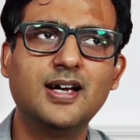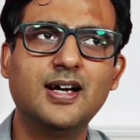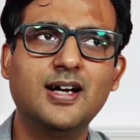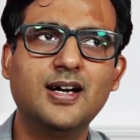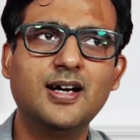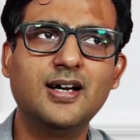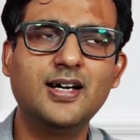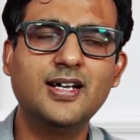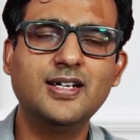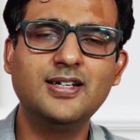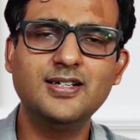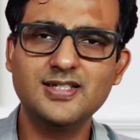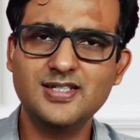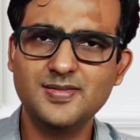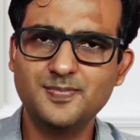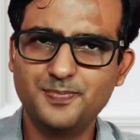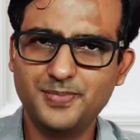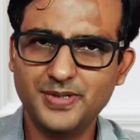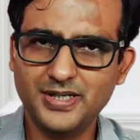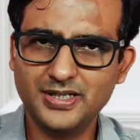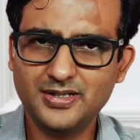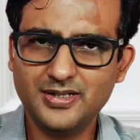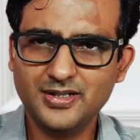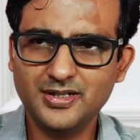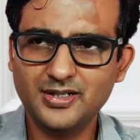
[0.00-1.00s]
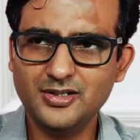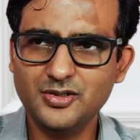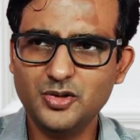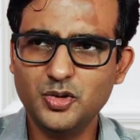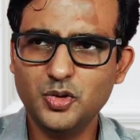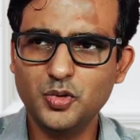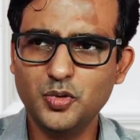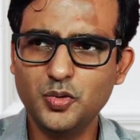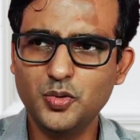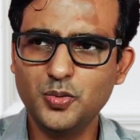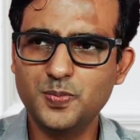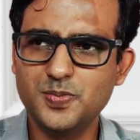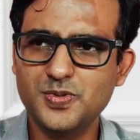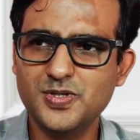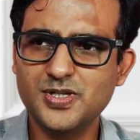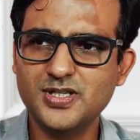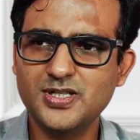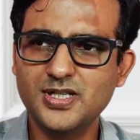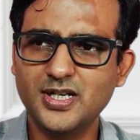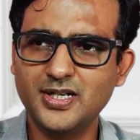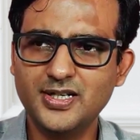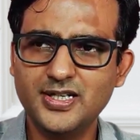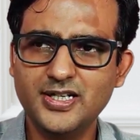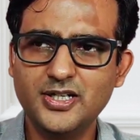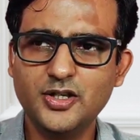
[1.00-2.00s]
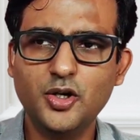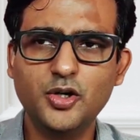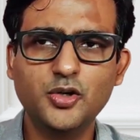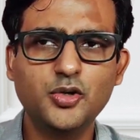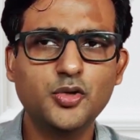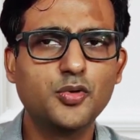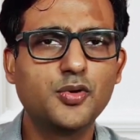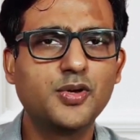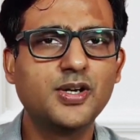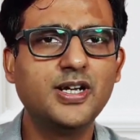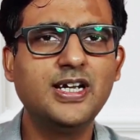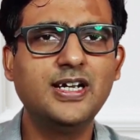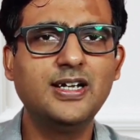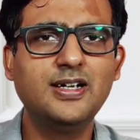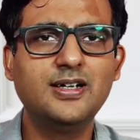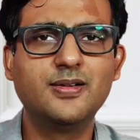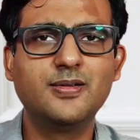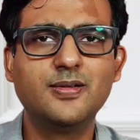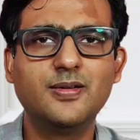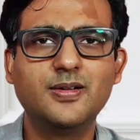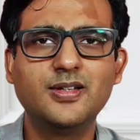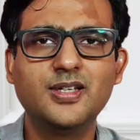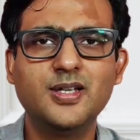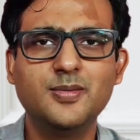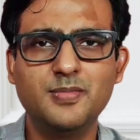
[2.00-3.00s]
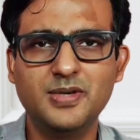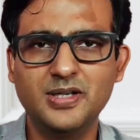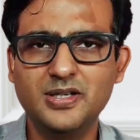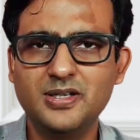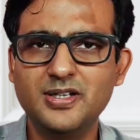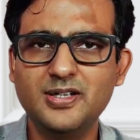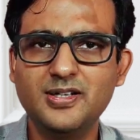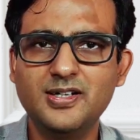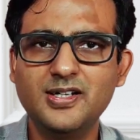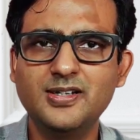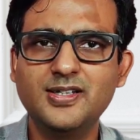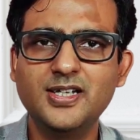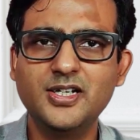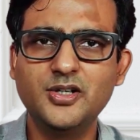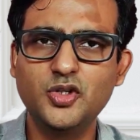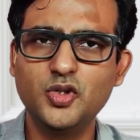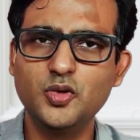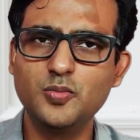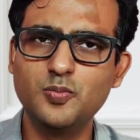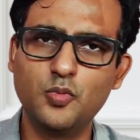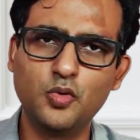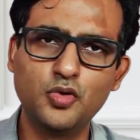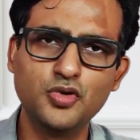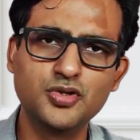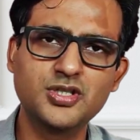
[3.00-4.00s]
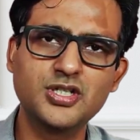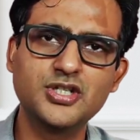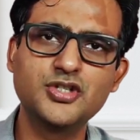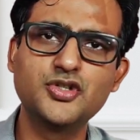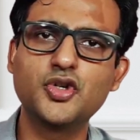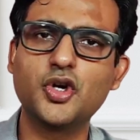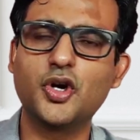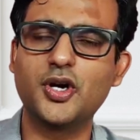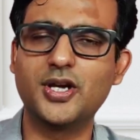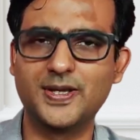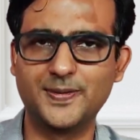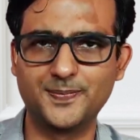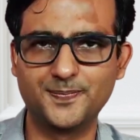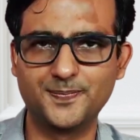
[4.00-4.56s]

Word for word: Uh, it is better to study or to read the material that you most enjoy,